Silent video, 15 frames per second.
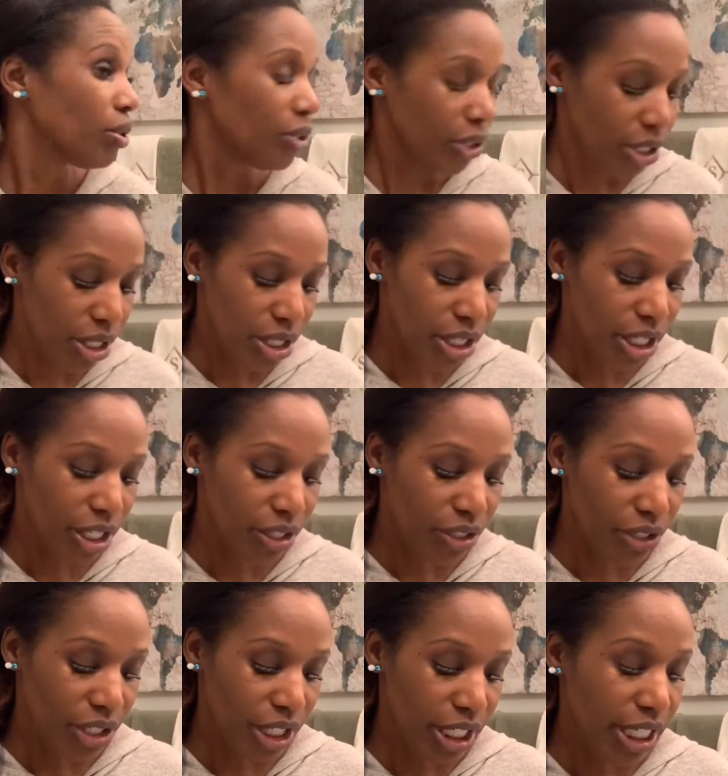Concealer
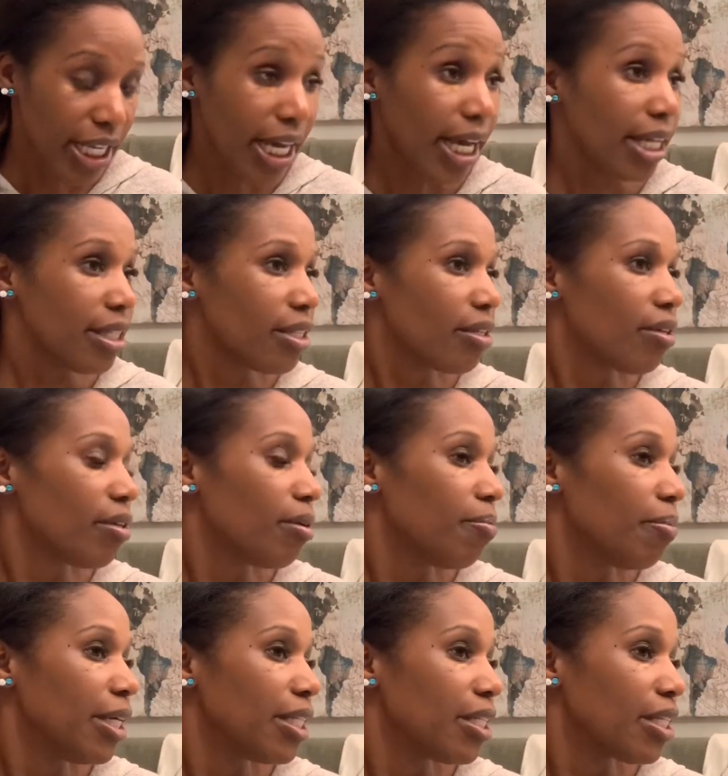is not
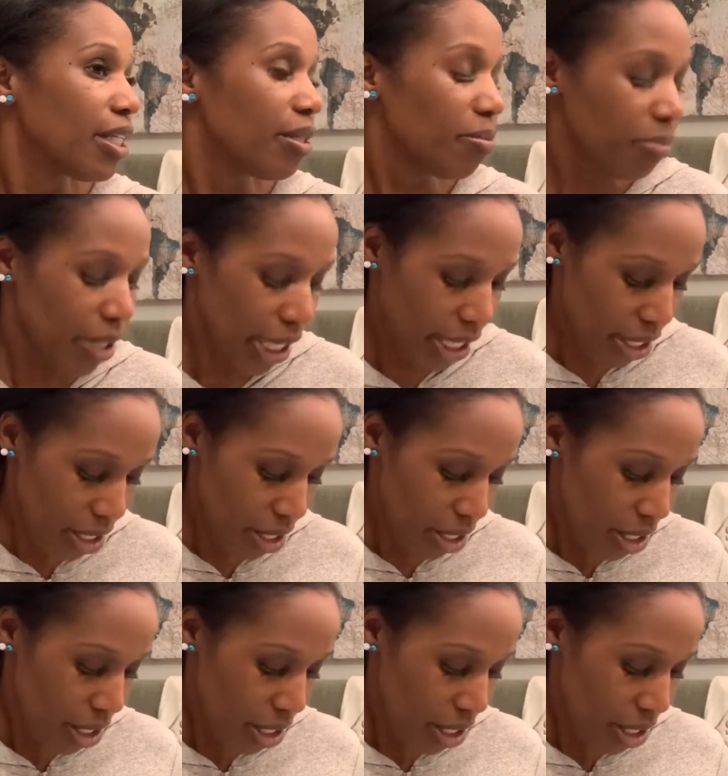Mented, but